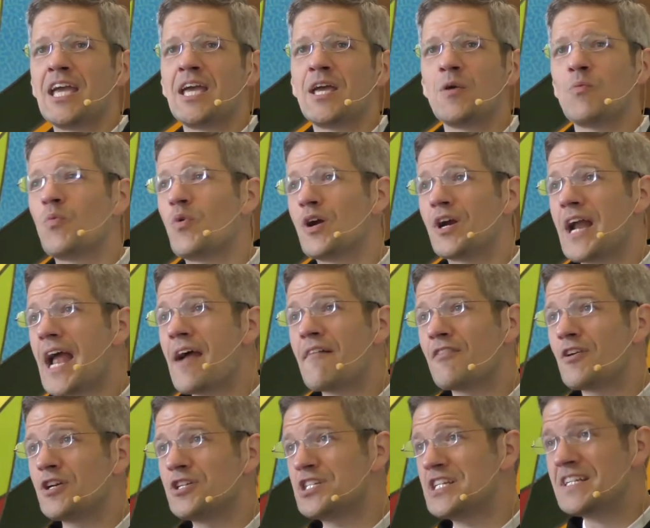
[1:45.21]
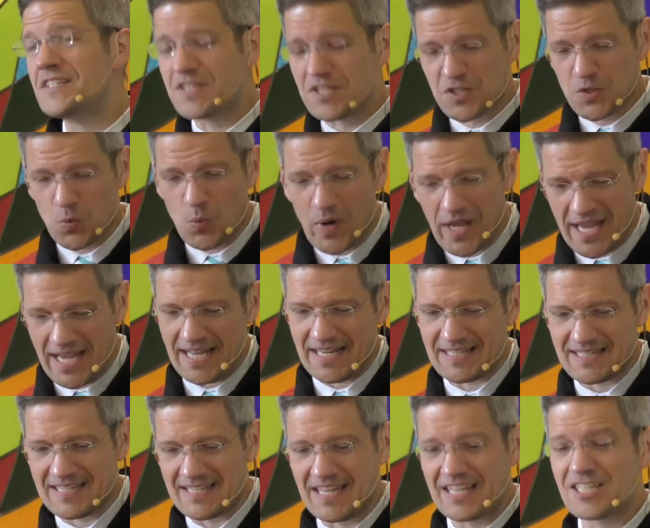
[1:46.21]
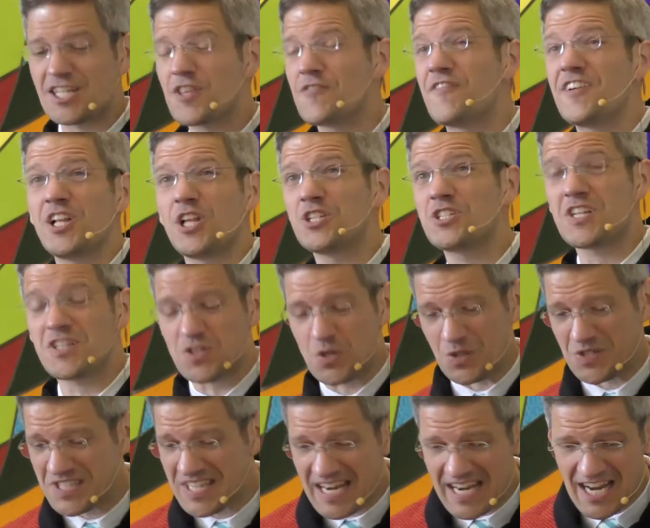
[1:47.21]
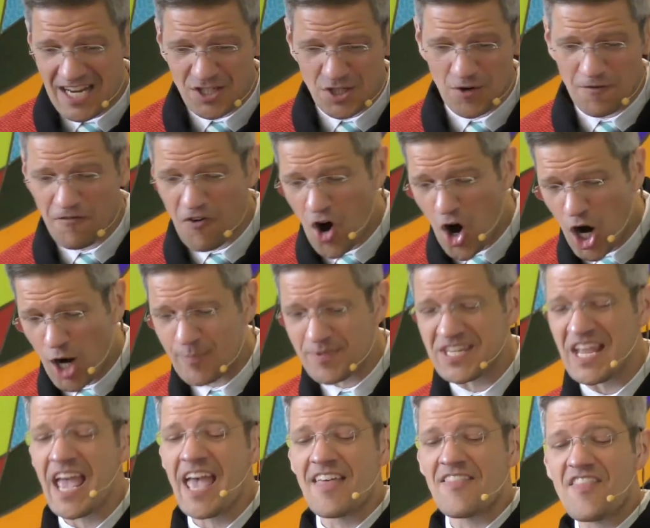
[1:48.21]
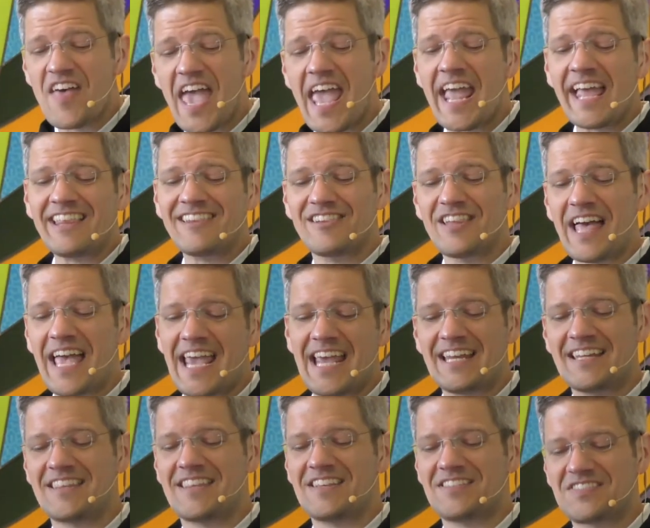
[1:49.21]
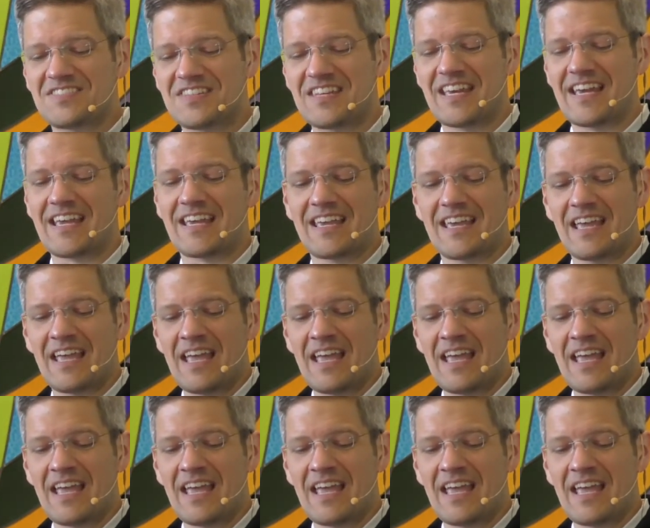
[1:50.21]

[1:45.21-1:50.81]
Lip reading: And wherever Jesus went, into the villages or cities or farms, they laid the sick